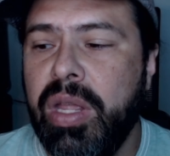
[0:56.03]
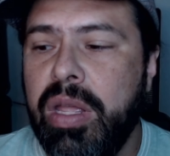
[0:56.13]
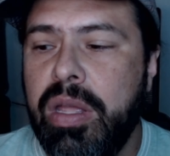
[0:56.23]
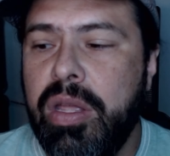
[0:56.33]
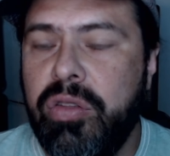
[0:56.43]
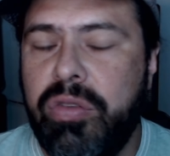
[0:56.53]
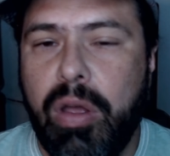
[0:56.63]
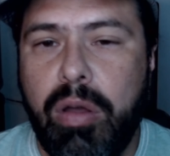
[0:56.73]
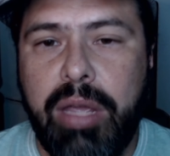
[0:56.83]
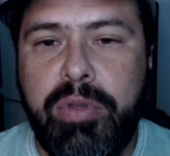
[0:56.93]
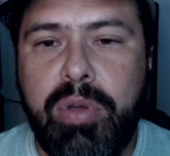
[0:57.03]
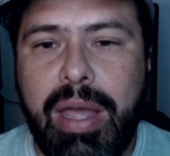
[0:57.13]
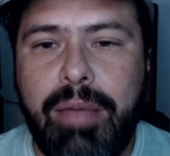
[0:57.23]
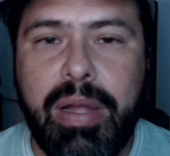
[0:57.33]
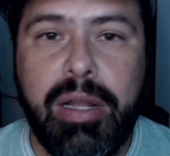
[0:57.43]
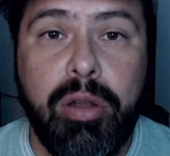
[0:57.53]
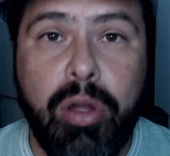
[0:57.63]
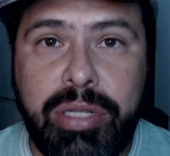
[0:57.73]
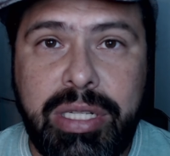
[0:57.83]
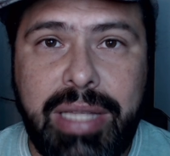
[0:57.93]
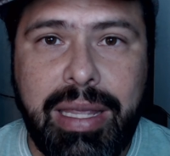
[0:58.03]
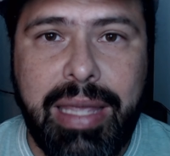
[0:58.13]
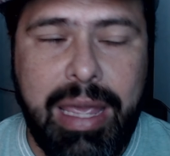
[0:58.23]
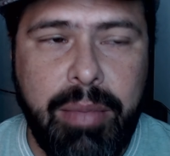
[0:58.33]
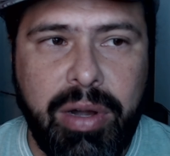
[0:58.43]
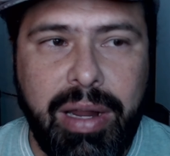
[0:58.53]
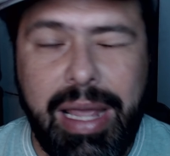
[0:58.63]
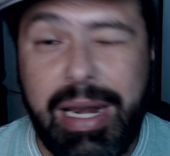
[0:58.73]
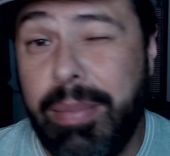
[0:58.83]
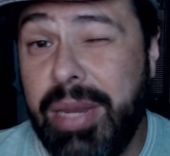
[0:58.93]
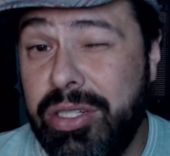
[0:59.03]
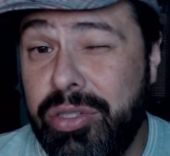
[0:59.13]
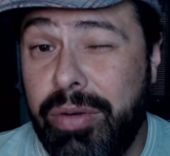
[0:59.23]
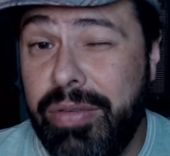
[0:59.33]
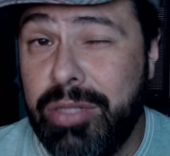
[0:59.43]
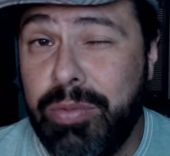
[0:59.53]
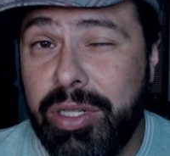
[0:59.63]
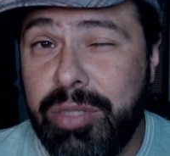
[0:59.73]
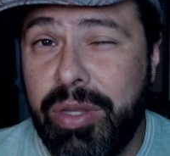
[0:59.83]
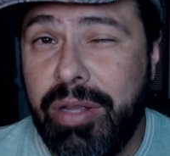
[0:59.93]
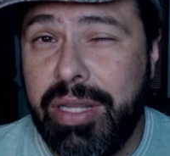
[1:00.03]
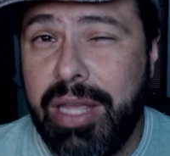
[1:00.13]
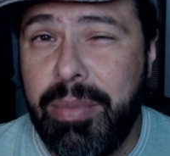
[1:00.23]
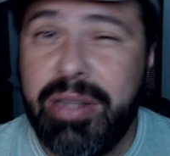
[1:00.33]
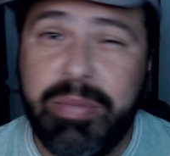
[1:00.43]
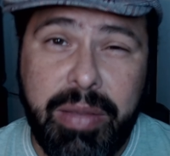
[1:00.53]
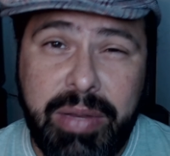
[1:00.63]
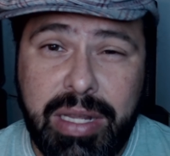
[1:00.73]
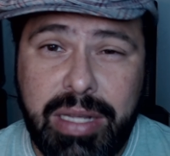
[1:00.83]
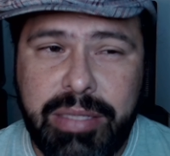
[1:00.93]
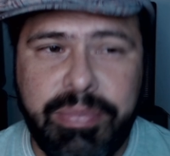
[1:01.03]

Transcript: So if you have a Logitech camera, and I'm not sure if this works with other cameras, maybe it does.